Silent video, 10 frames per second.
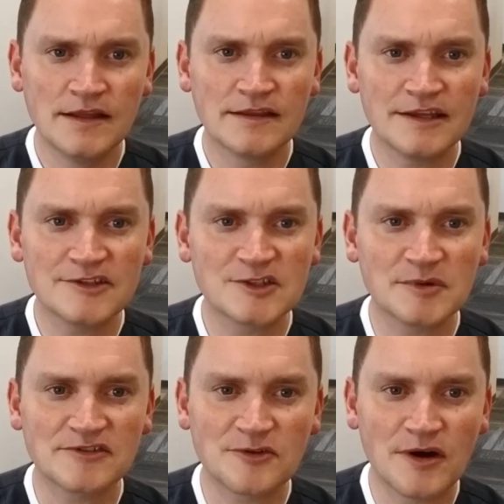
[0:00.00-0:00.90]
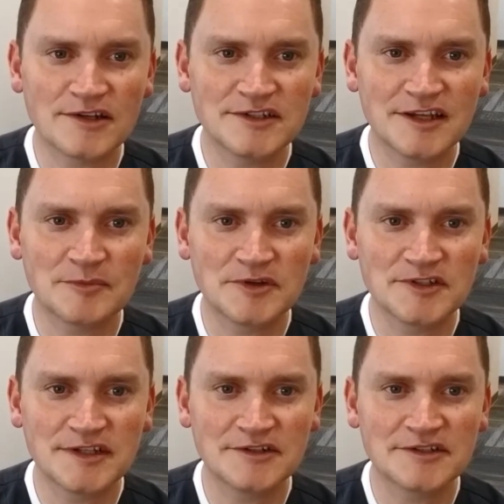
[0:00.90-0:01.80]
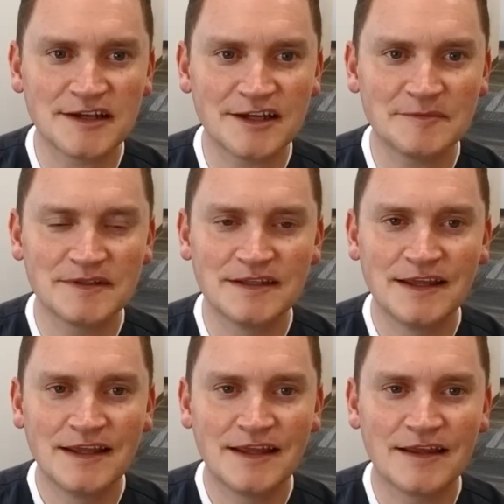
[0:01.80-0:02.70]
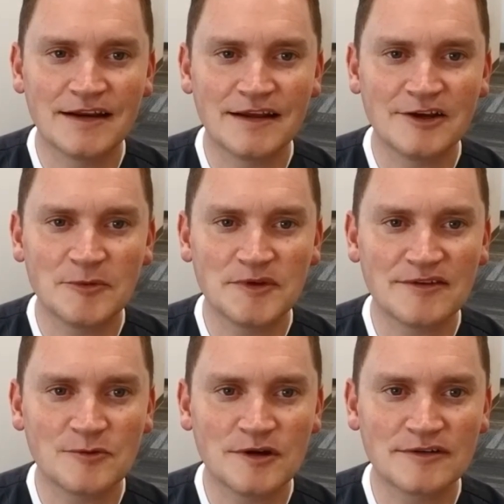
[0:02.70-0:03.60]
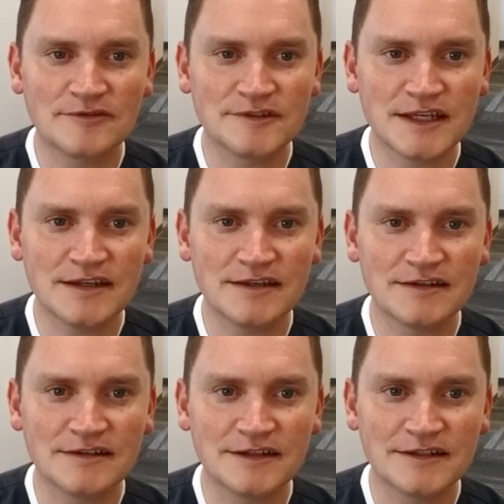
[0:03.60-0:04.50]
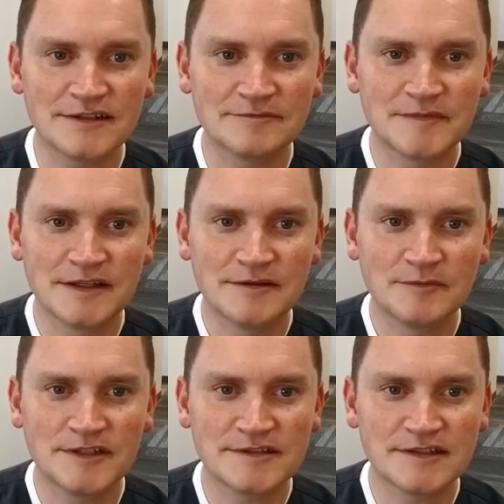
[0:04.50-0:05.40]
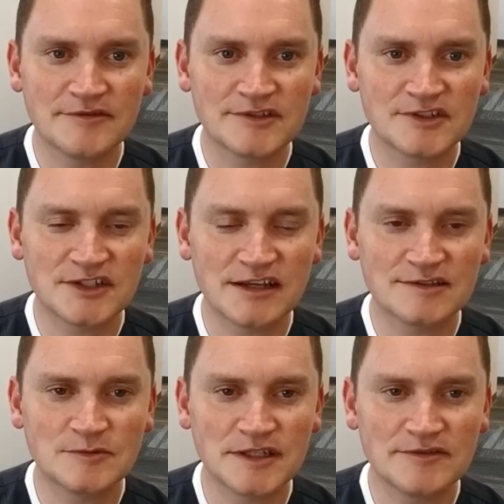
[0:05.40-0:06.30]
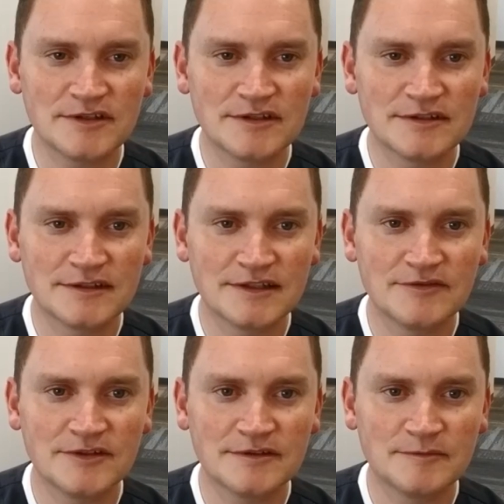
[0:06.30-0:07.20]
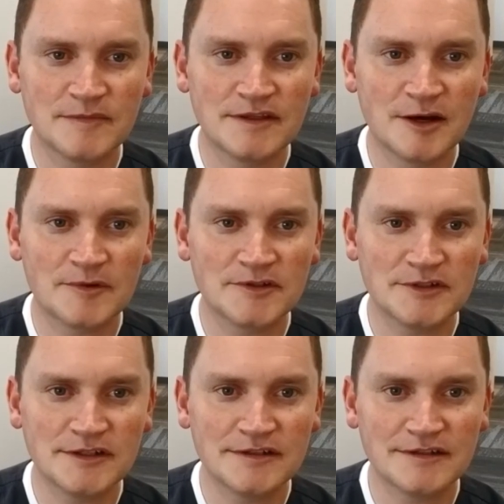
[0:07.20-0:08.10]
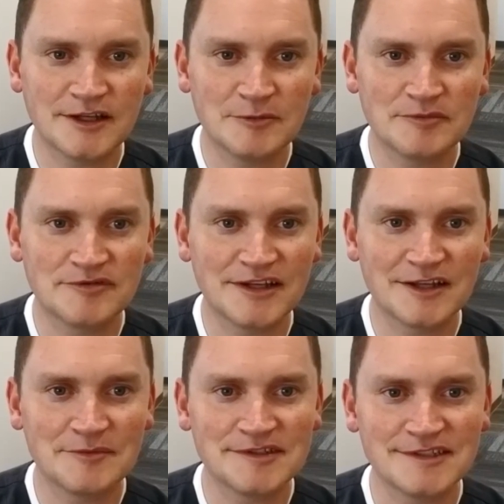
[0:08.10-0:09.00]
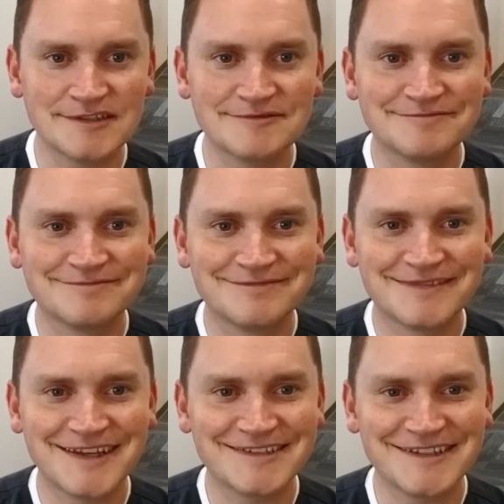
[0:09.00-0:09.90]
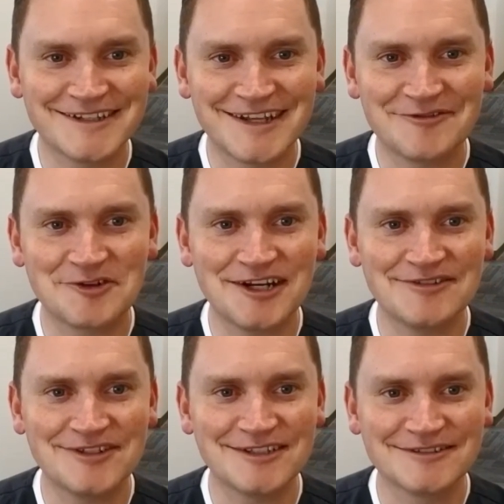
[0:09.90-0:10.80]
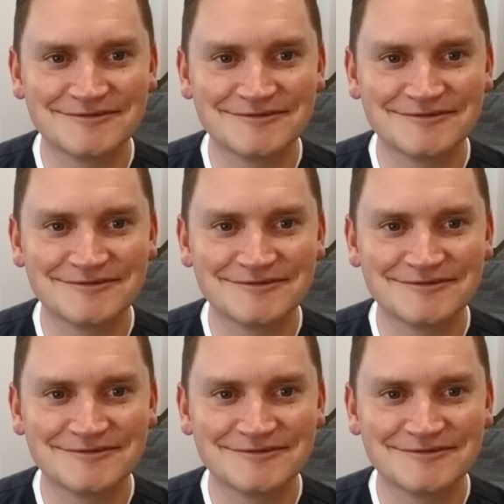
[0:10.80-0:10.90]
Thank you so much for watching. I appreciate your time, and I hope you have a wonderful day, and please give us a chance. We'll give you the opportunity to help prevent gum disease. Thanks again. Have a great evening.